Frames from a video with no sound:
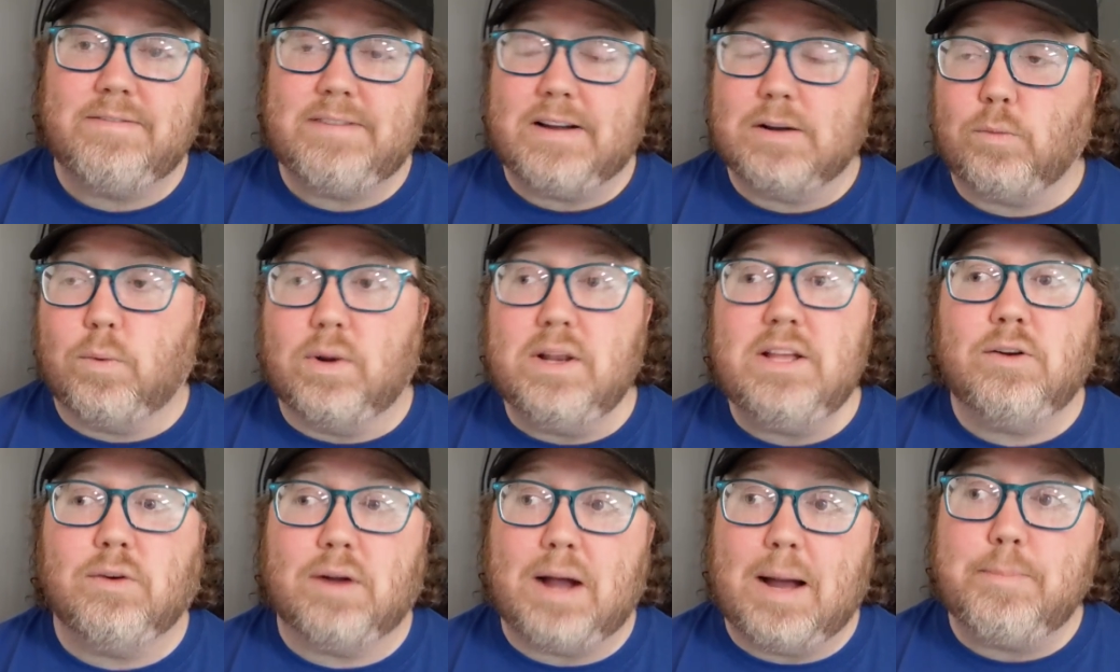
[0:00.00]
In fact,
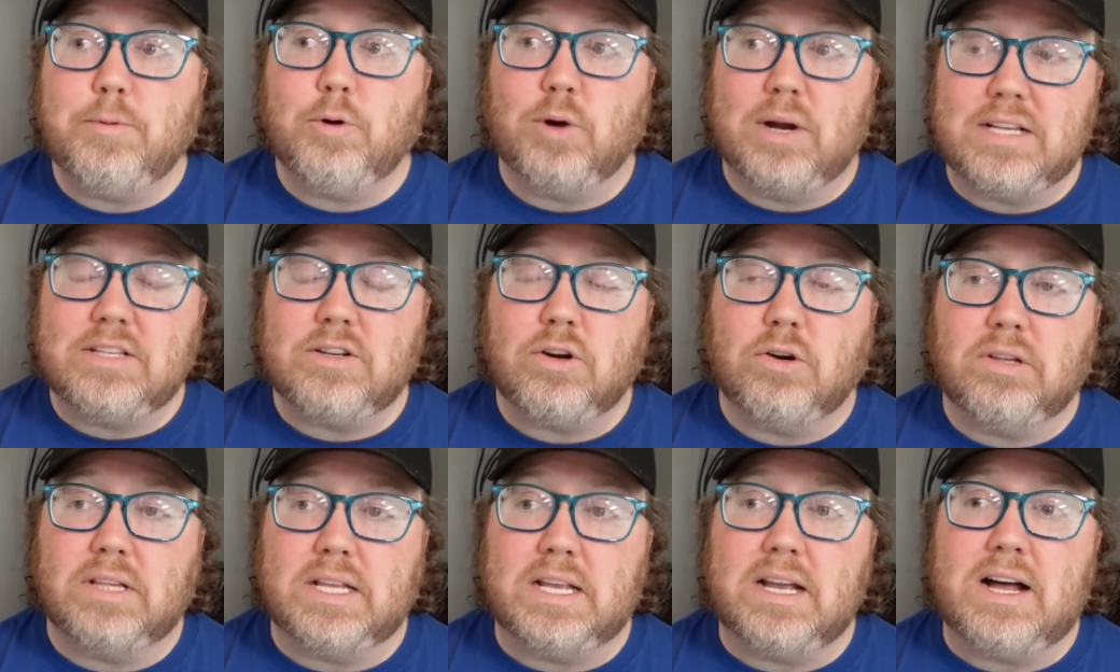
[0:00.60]
one of your
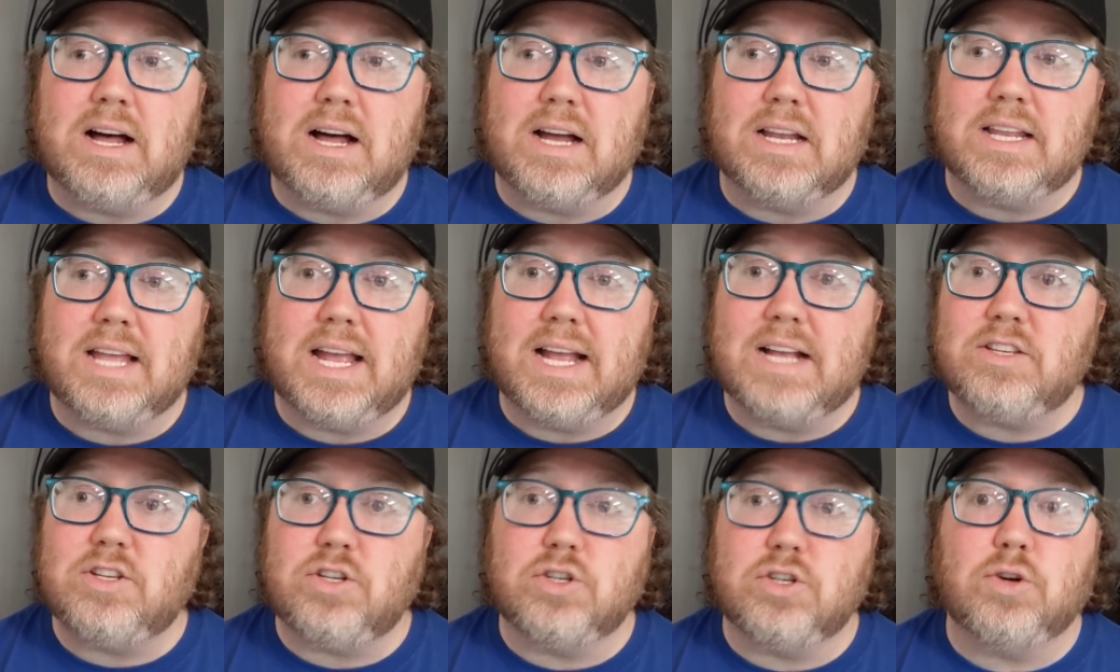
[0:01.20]
upgrades early on
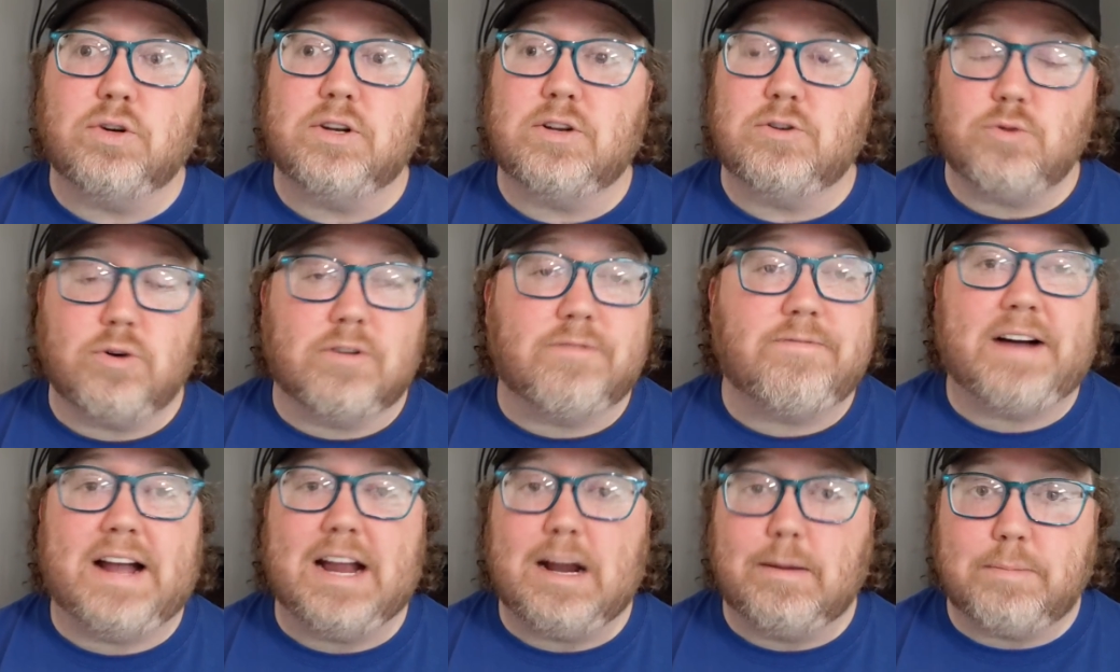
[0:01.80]
is you turn into
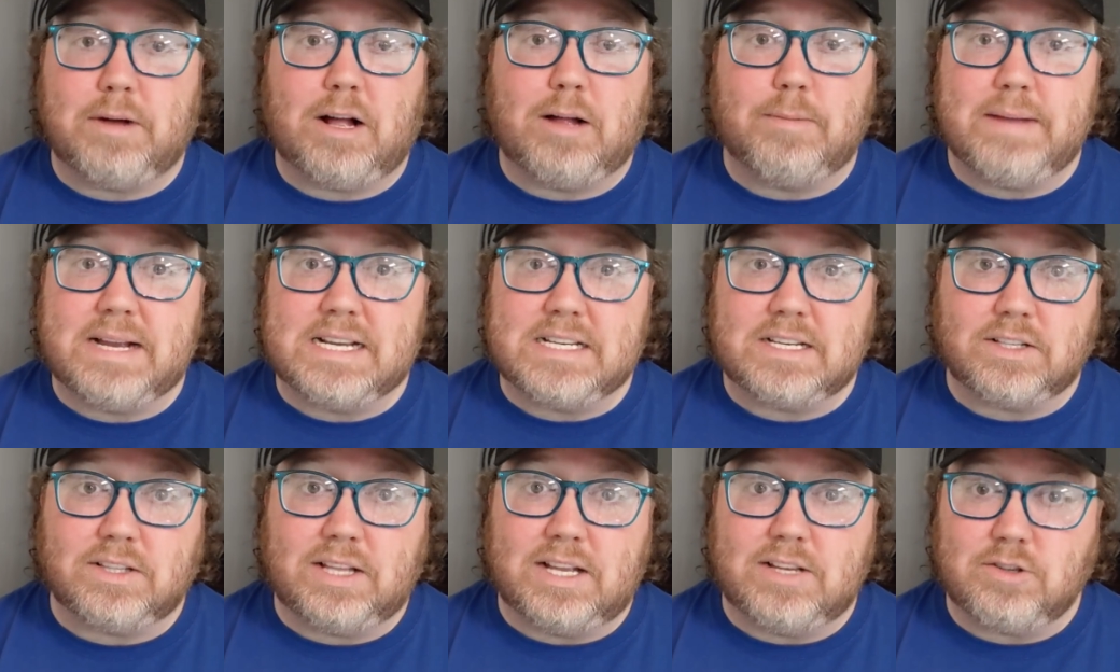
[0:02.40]
a fireball,
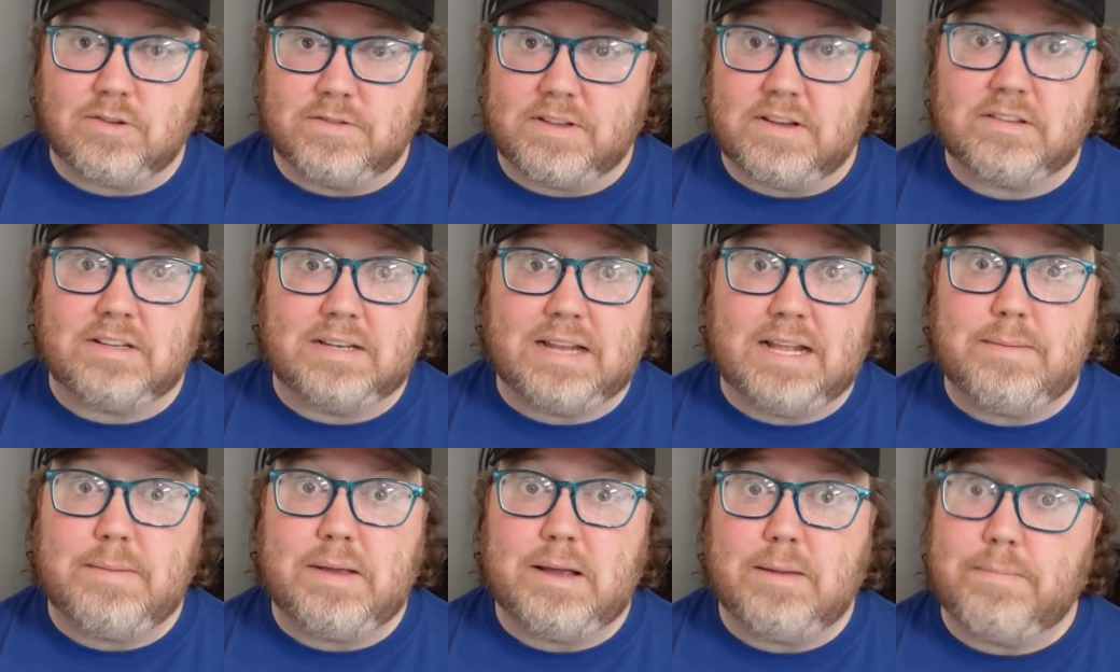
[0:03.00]
basically. So if there's
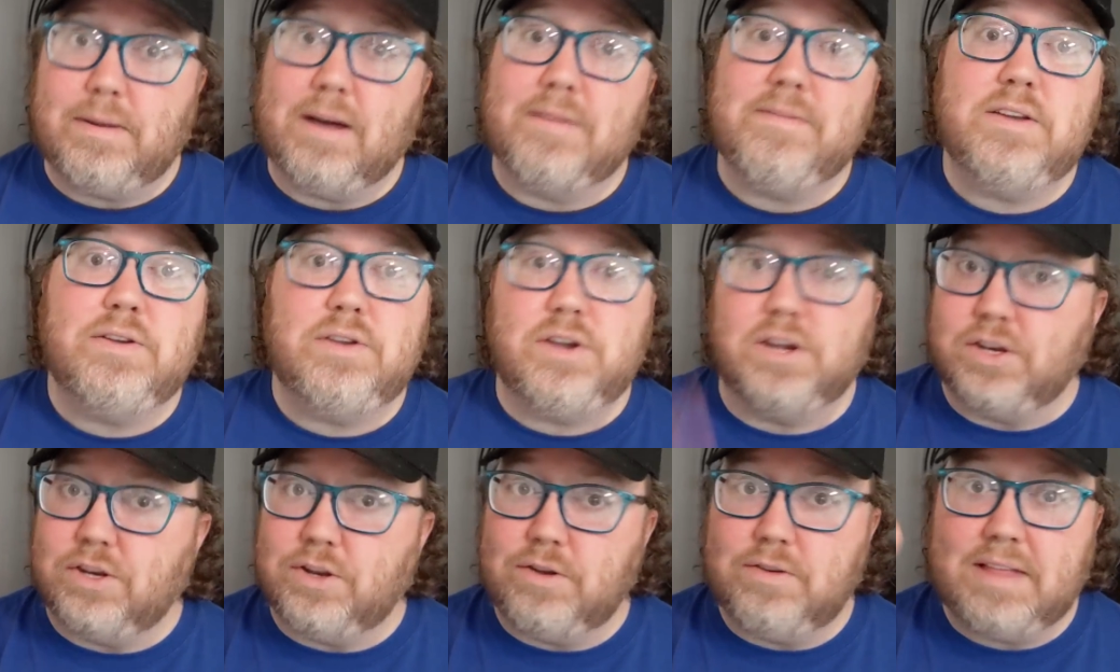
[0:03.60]
an enemy above you,
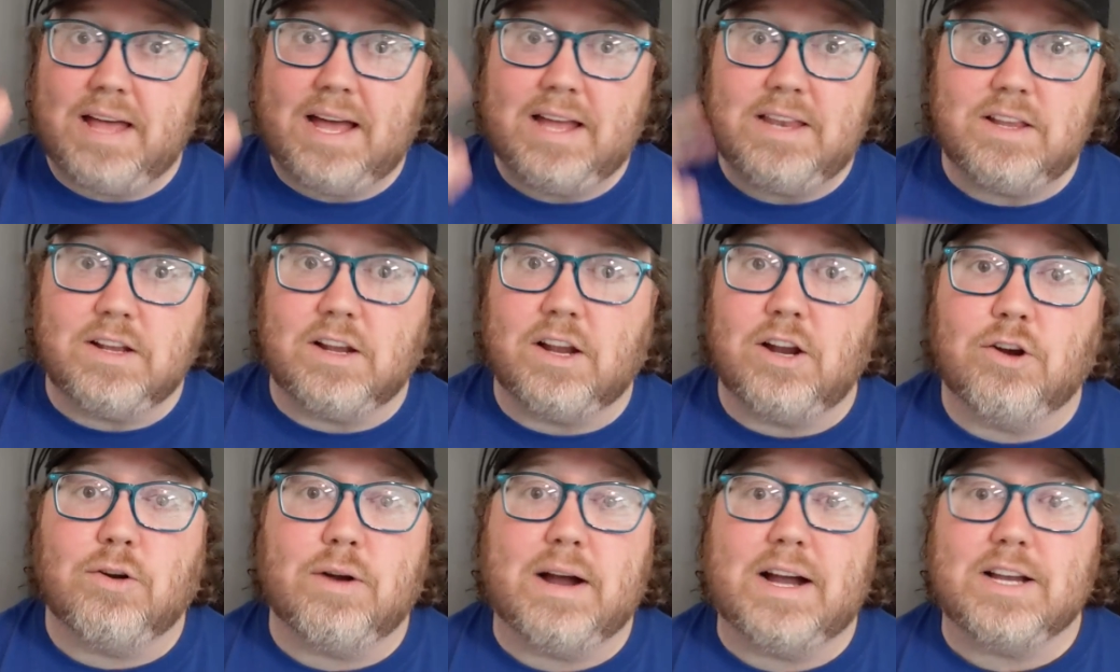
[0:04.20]
you can do that, and you
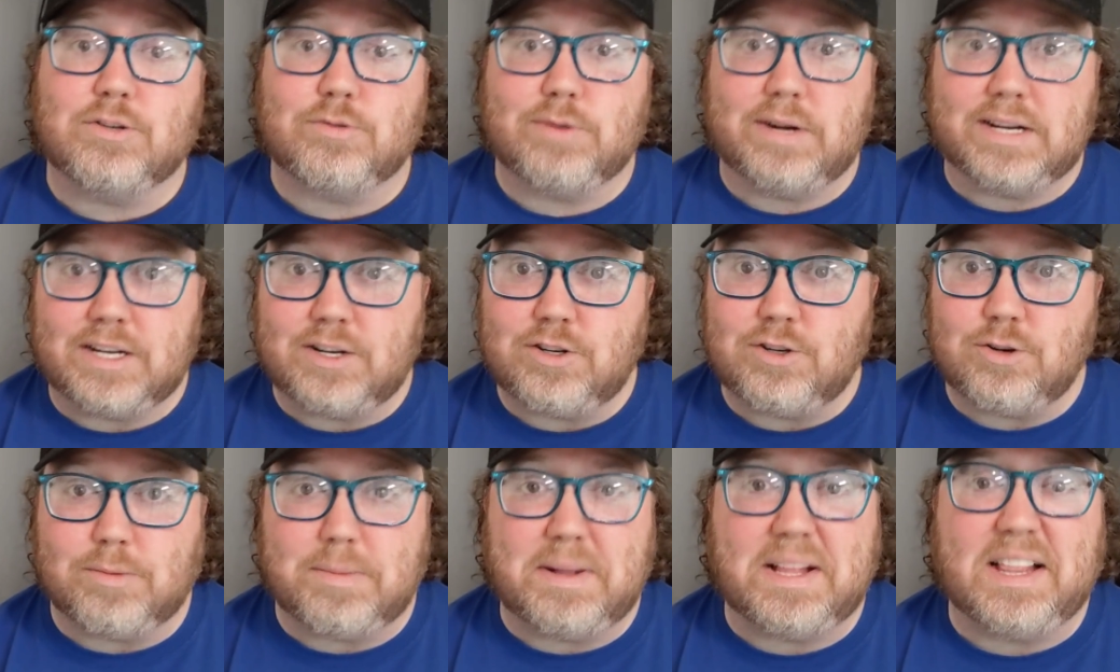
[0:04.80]
can crash right
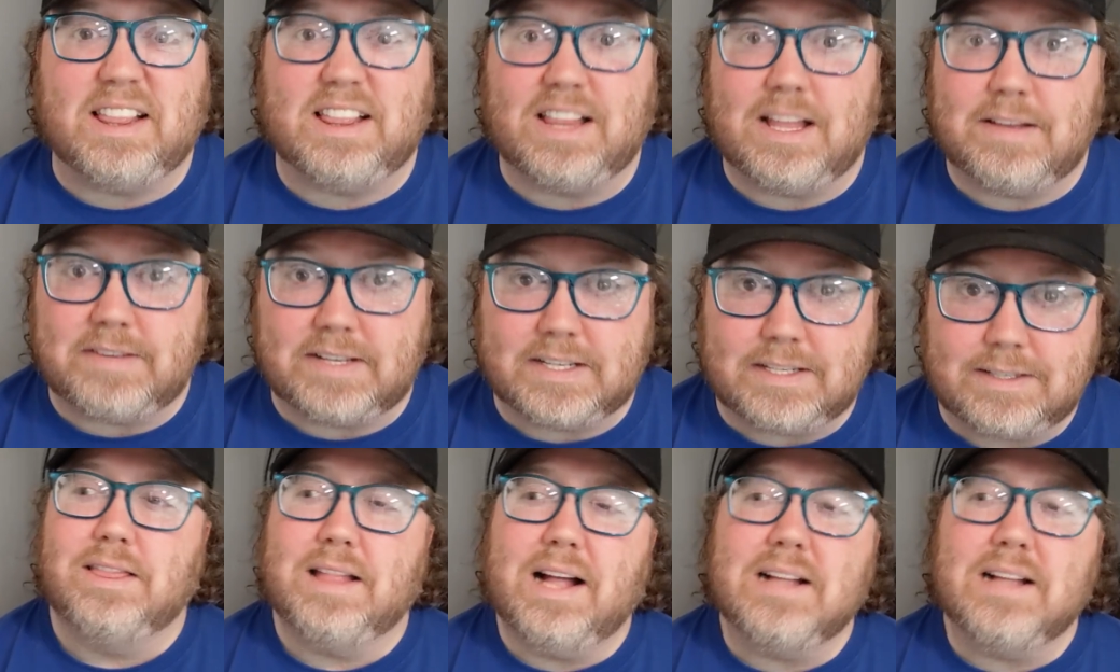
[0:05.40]
into them. I love it.